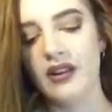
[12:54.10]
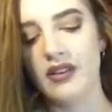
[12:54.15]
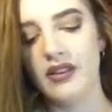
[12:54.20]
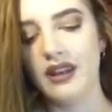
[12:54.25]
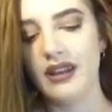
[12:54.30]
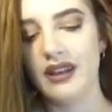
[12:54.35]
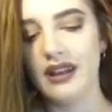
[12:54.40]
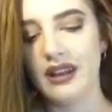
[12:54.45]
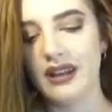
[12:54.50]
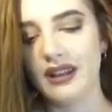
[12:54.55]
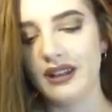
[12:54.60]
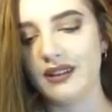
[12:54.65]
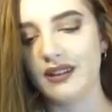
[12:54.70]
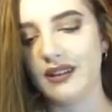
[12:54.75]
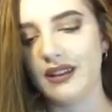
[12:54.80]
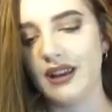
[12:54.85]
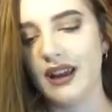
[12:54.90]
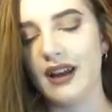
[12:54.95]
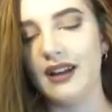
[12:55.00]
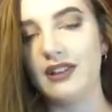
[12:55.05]
The Naked
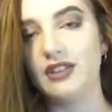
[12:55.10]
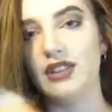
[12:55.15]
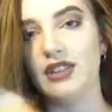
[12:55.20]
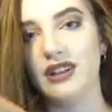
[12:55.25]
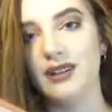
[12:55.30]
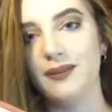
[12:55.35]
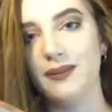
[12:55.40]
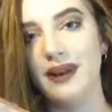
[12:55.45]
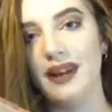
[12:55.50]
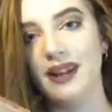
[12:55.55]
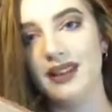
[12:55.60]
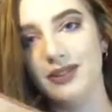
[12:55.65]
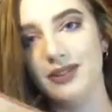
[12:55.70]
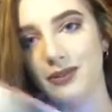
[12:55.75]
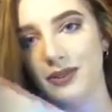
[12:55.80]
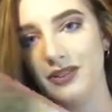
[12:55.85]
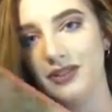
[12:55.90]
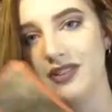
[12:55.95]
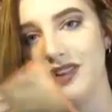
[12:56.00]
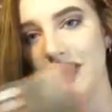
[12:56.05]
Heat eyeshadow palette
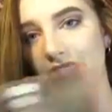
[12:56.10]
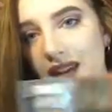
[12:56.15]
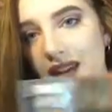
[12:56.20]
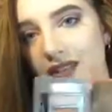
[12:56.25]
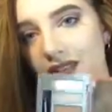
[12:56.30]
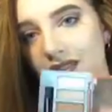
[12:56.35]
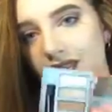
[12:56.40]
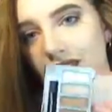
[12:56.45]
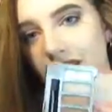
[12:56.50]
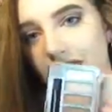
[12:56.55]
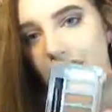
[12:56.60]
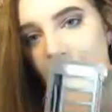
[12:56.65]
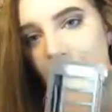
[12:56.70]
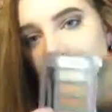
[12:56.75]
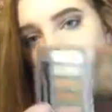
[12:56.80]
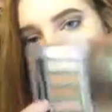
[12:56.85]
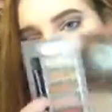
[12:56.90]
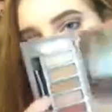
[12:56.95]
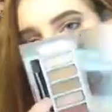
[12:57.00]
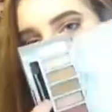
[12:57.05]
towards the end of the
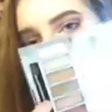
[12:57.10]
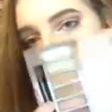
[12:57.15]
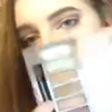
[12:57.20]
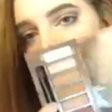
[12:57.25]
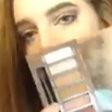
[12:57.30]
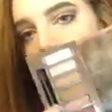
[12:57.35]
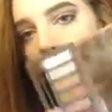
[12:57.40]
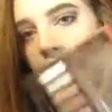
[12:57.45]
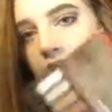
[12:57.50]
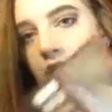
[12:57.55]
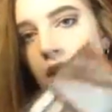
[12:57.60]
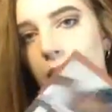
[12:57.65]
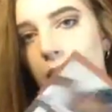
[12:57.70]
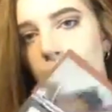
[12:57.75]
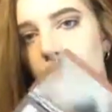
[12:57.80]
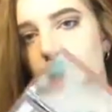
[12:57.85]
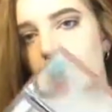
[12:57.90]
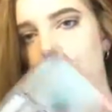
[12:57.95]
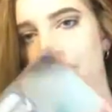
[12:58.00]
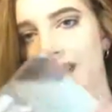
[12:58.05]
year has been
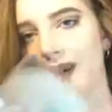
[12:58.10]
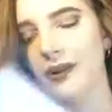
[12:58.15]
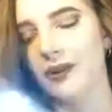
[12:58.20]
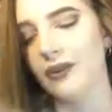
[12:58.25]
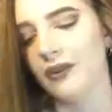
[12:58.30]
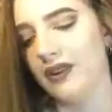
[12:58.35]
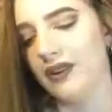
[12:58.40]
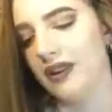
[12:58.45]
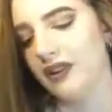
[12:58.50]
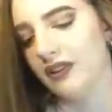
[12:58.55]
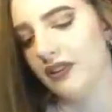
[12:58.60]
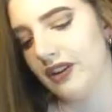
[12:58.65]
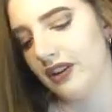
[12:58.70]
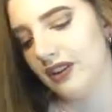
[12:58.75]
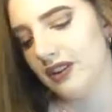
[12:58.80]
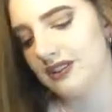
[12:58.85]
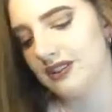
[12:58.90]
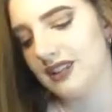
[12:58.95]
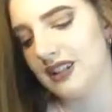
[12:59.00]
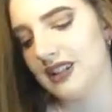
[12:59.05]
one of my holy
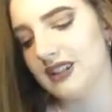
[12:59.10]
grails.